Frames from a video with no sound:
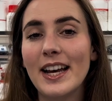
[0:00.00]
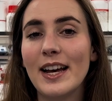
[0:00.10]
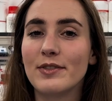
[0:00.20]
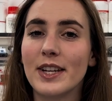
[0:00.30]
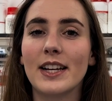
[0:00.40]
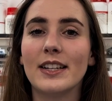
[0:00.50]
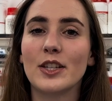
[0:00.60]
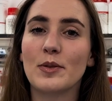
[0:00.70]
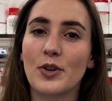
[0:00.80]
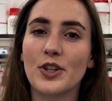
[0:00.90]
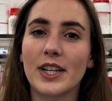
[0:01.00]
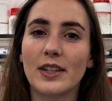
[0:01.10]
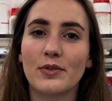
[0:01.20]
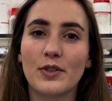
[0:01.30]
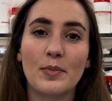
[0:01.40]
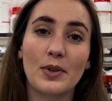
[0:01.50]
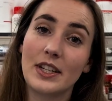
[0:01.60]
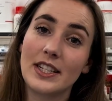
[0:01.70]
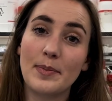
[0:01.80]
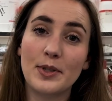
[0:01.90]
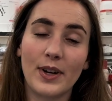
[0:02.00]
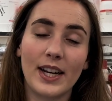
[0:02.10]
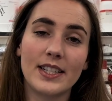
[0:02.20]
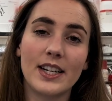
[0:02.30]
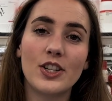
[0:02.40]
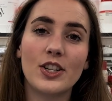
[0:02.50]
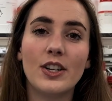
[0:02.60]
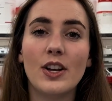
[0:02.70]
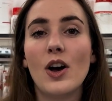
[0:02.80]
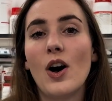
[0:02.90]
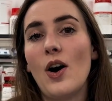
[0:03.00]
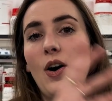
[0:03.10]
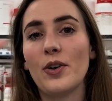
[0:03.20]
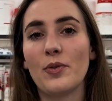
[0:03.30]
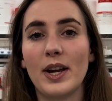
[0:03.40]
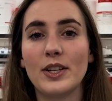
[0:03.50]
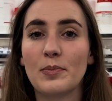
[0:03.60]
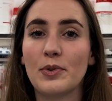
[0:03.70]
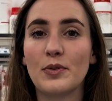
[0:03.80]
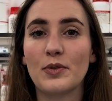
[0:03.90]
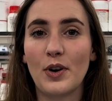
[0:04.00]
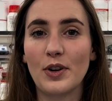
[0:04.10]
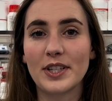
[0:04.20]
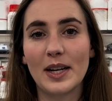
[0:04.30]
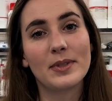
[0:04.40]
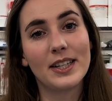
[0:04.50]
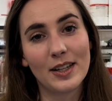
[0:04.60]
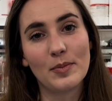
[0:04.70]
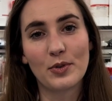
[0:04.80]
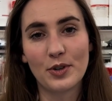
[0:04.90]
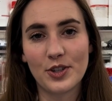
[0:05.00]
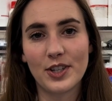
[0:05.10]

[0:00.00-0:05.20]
have taken this project from conceptualization all the way to proof of concept in a laboratory